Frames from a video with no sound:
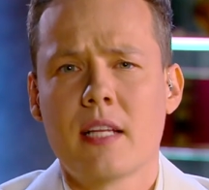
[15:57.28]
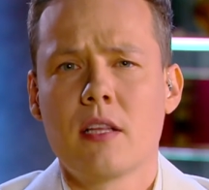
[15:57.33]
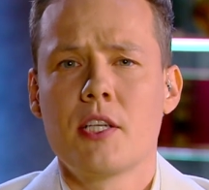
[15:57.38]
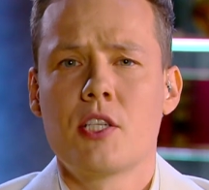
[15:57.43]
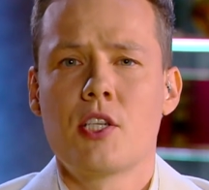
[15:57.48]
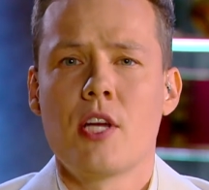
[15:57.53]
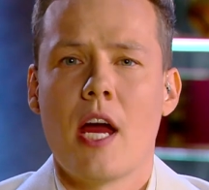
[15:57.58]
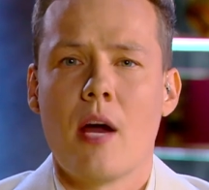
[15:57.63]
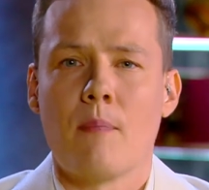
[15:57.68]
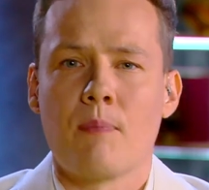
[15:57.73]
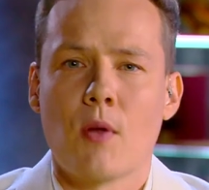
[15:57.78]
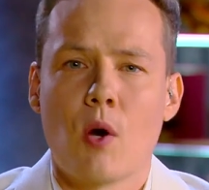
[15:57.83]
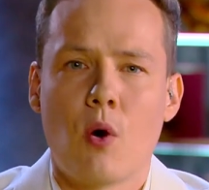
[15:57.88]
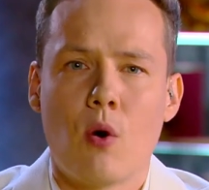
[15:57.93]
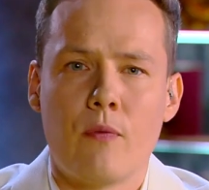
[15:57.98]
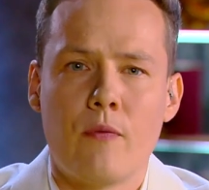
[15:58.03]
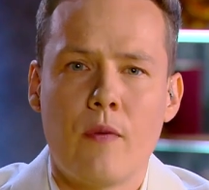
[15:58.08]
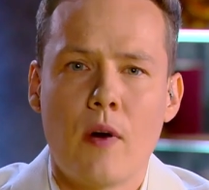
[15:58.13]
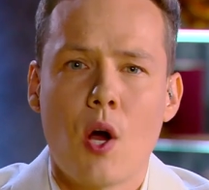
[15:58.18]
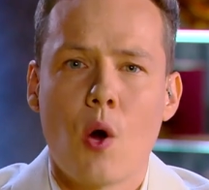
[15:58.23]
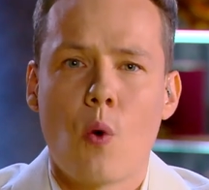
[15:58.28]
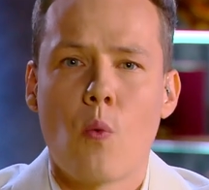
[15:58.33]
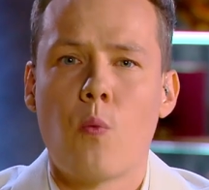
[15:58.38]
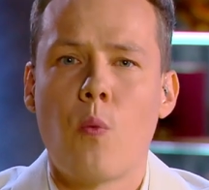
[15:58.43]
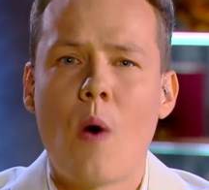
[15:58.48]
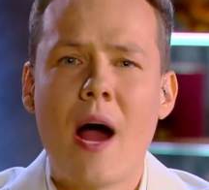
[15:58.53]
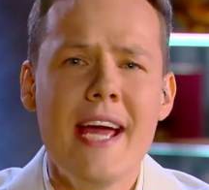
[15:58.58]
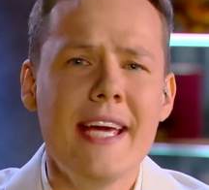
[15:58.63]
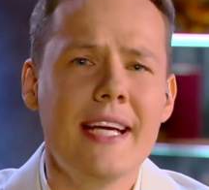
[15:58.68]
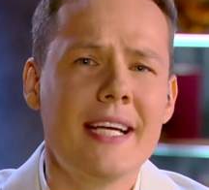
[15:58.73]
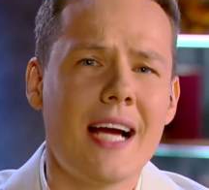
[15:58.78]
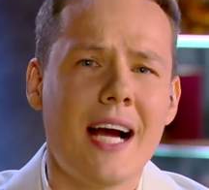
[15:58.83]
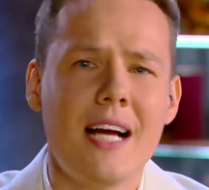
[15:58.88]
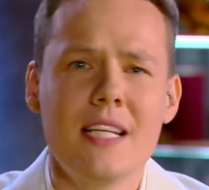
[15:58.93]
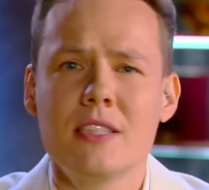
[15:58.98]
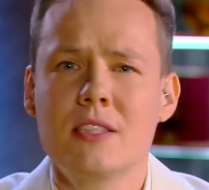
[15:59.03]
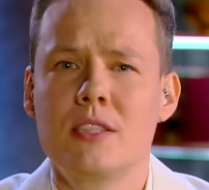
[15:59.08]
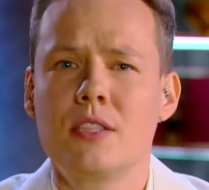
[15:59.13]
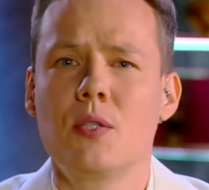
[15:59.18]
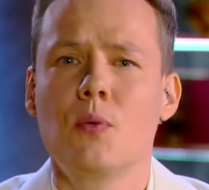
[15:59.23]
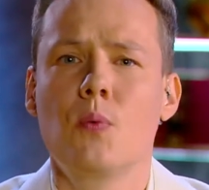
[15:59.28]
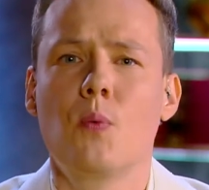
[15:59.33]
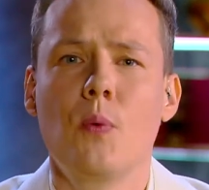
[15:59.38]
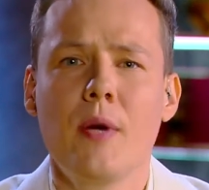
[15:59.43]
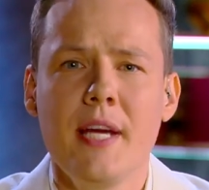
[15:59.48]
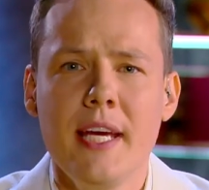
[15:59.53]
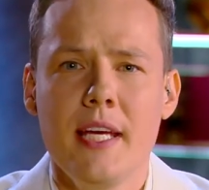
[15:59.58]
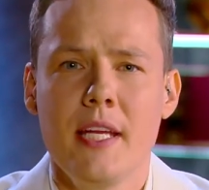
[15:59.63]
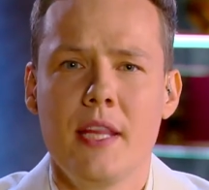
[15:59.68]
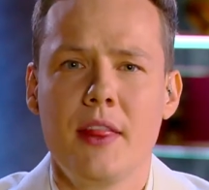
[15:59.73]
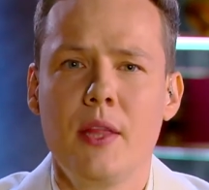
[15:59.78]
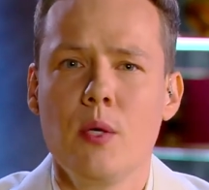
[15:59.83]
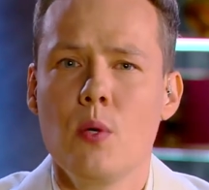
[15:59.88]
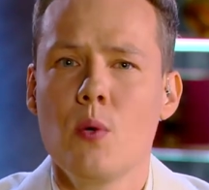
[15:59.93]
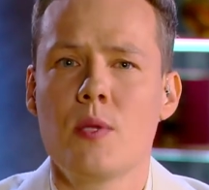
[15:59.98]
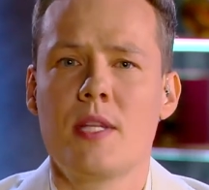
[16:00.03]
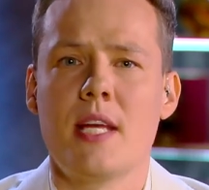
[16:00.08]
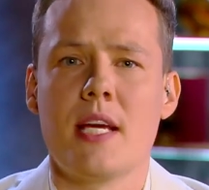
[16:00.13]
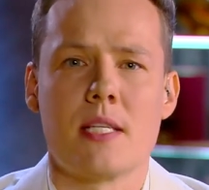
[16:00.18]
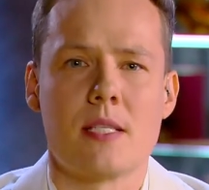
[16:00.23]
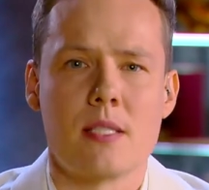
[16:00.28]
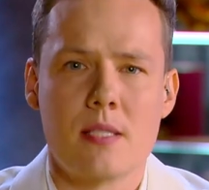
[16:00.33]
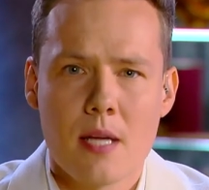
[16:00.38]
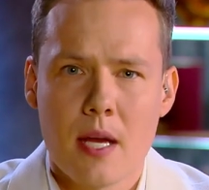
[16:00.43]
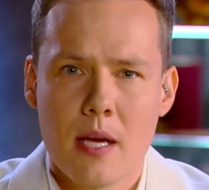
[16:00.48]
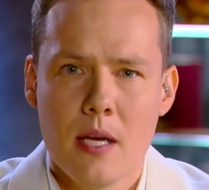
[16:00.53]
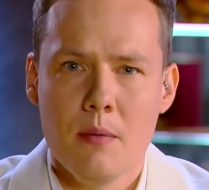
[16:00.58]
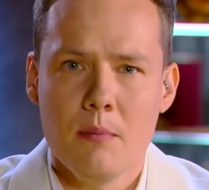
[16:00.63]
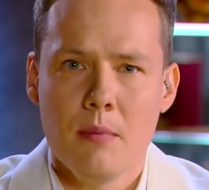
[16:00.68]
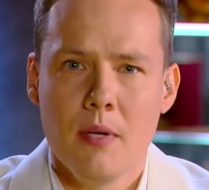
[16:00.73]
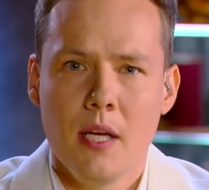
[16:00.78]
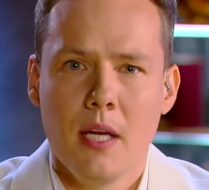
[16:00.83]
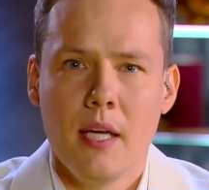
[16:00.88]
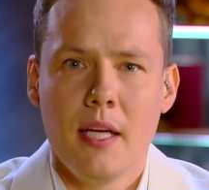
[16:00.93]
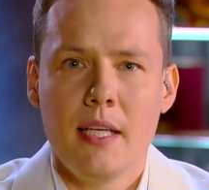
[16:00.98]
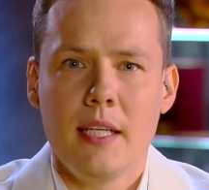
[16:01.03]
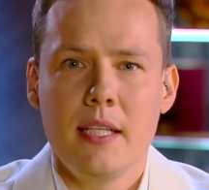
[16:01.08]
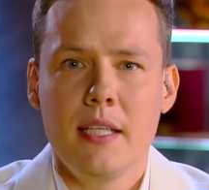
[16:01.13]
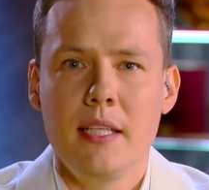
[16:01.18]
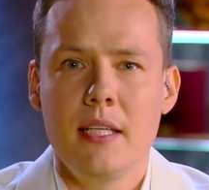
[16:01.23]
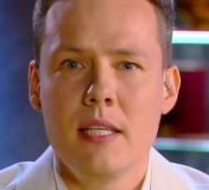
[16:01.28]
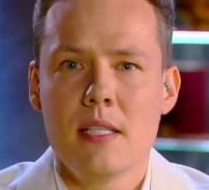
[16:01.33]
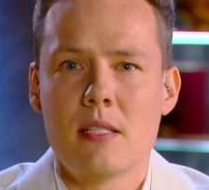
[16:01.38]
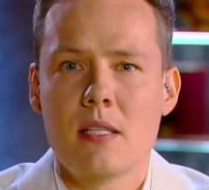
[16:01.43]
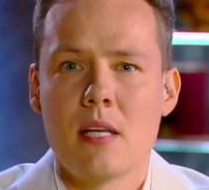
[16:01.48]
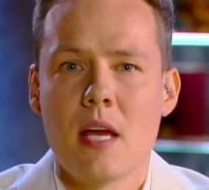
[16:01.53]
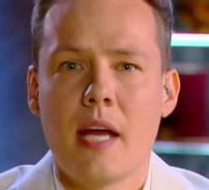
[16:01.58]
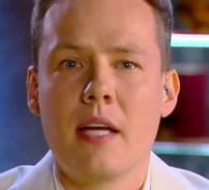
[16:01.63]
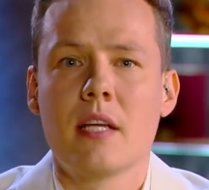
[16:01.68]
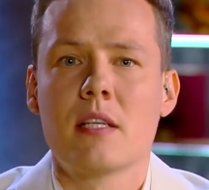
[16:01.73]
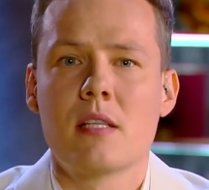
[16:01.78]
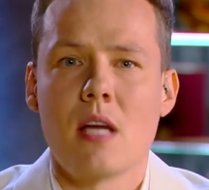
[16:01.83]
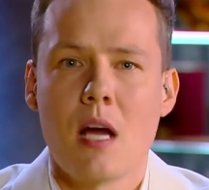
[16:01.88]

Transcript: The cliché of why can't we do the same is an